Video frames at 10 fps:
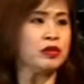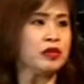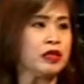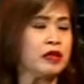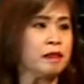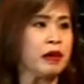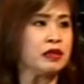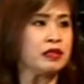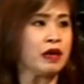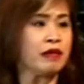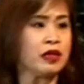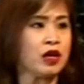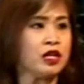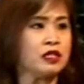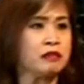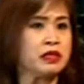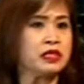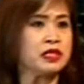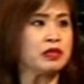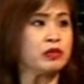good thing about our economy
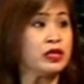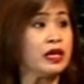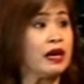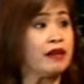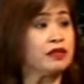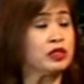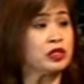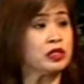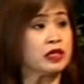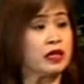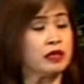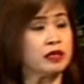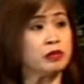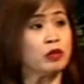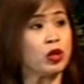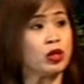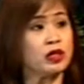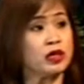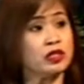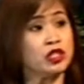is that we have a
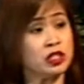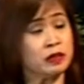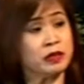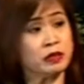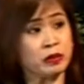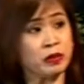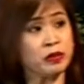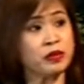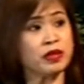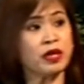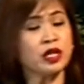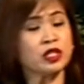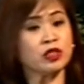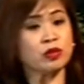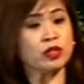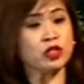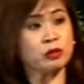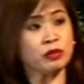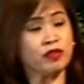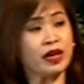sustainable GDP growth, so
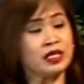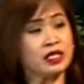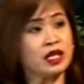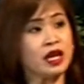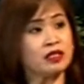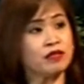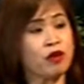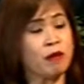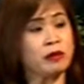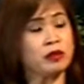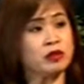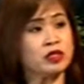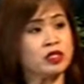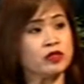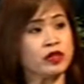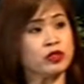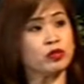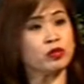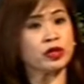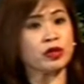which provides a lot of opportunities for
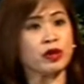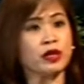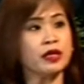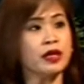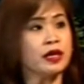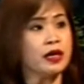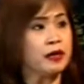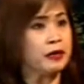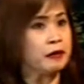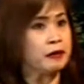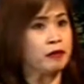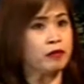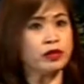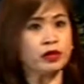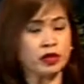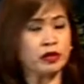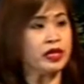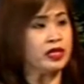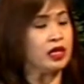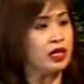us to work on. We are
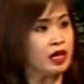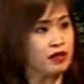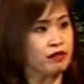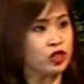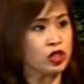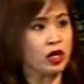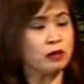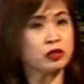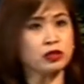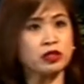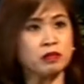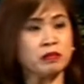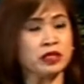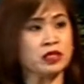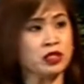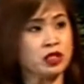creating a lot of jobs, so that means